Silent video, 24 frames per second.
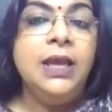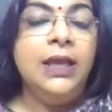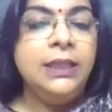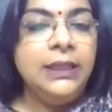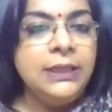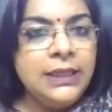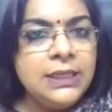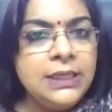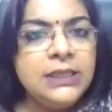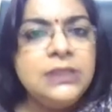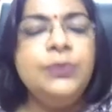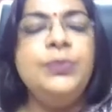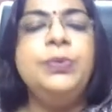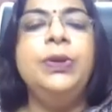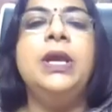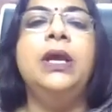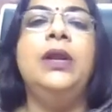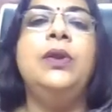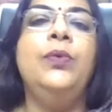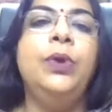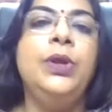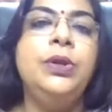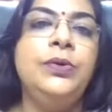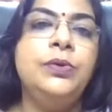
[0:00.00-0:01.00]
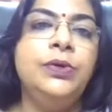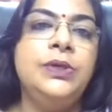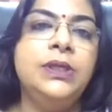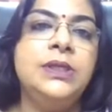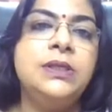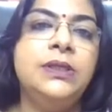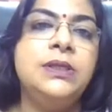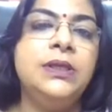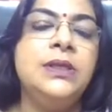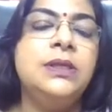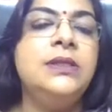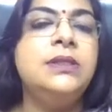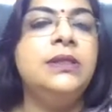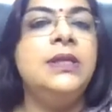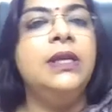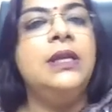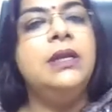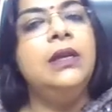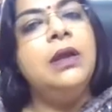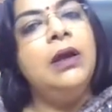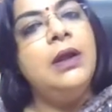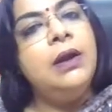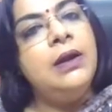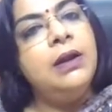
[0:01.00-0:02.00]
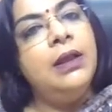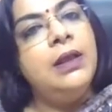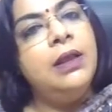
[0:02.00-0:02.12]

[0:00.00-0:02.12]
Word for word: This we are going to discuss in our